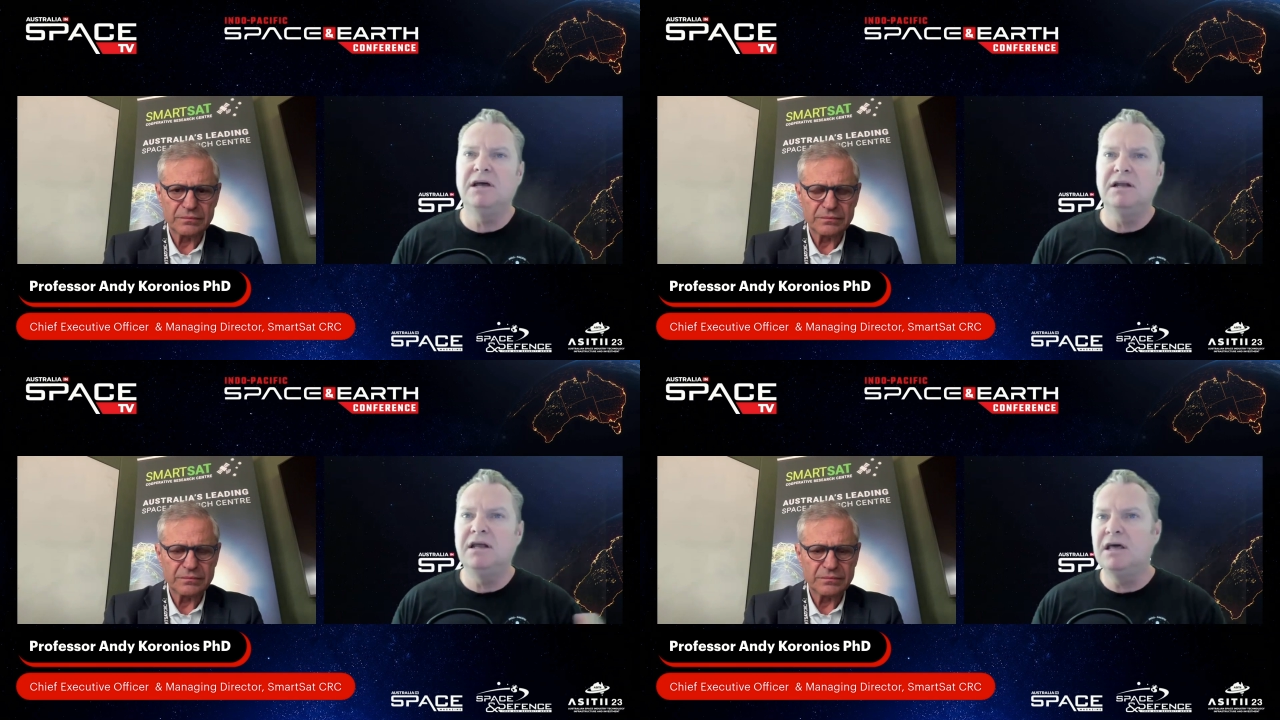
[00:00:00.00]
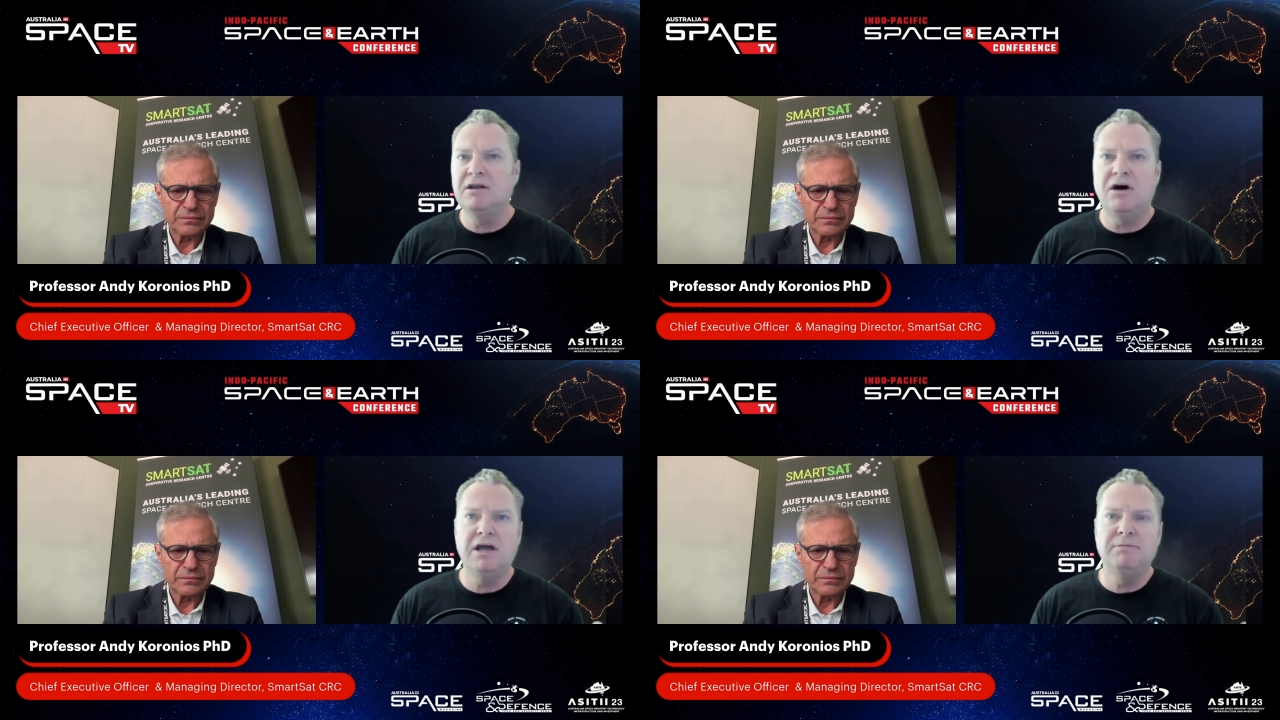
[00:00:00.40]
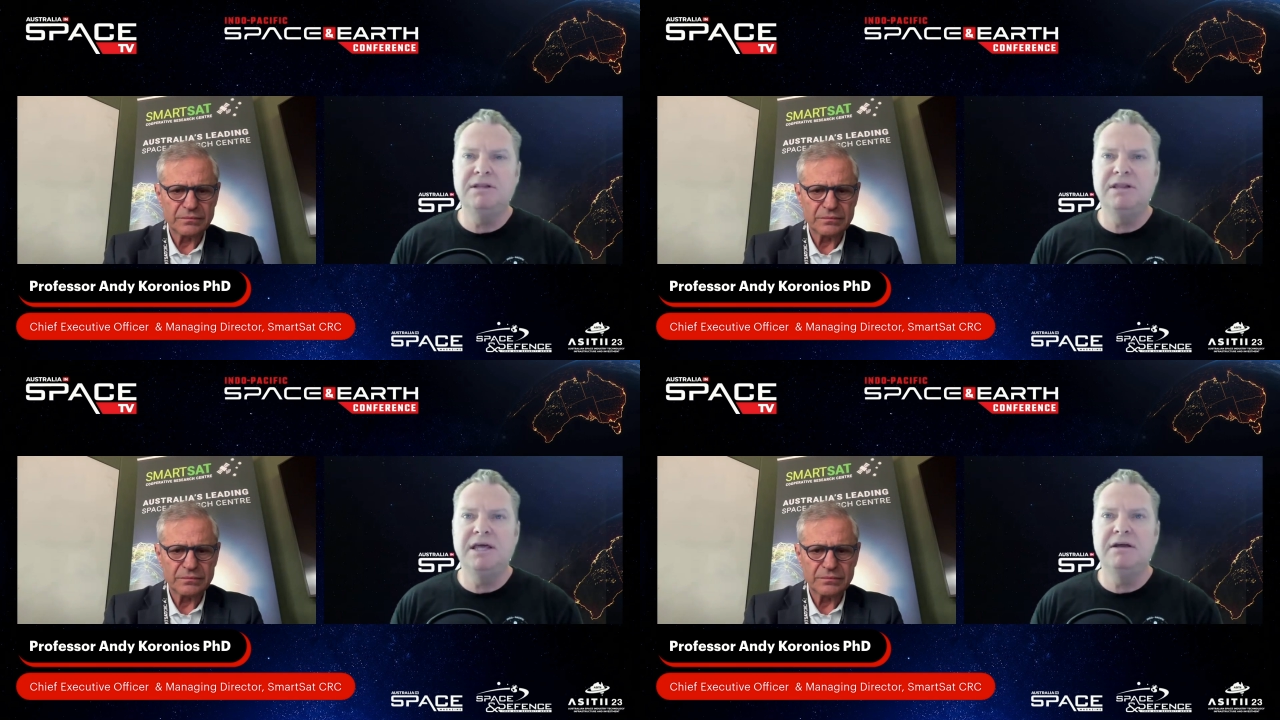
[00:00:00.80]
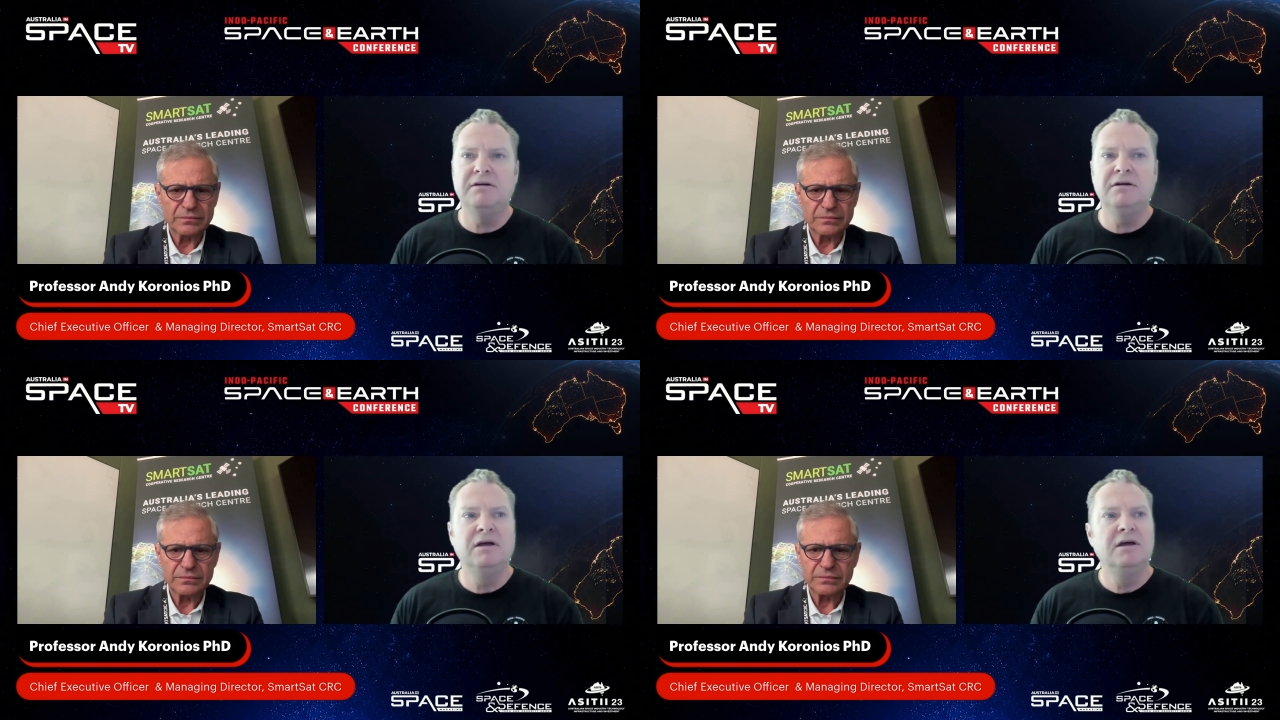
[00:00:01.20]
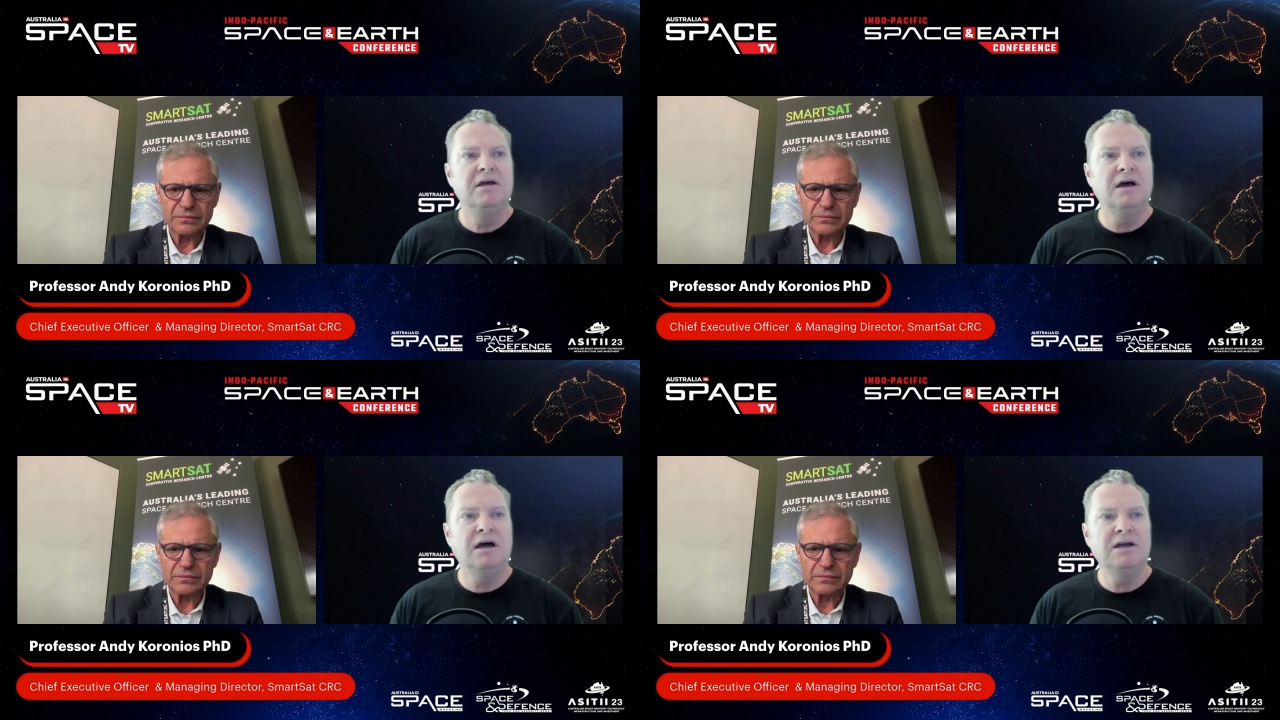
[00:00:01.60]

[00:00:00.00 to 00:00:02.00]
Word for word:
Speaker 1: a, alignment there? Uh, I